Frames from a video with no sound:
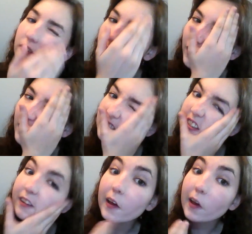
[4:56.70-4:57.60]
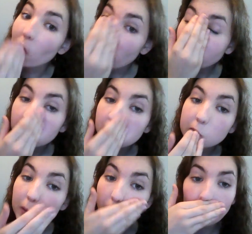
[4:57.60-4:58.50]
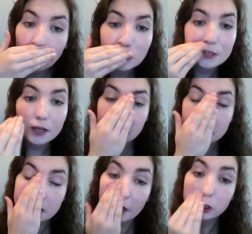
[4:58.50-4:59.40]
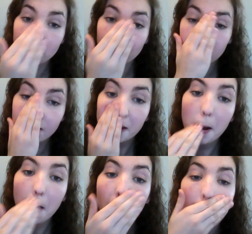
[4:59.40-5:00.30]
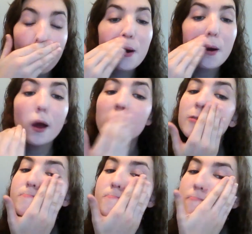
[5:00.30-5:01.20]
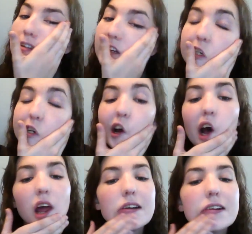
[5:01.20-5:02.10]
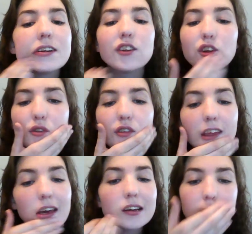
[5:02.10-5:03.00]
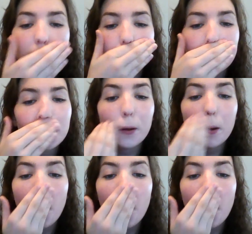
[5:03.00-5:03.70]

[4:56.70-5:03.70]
face clay almost. Just like the texture of it. and it's not too thick. It's a little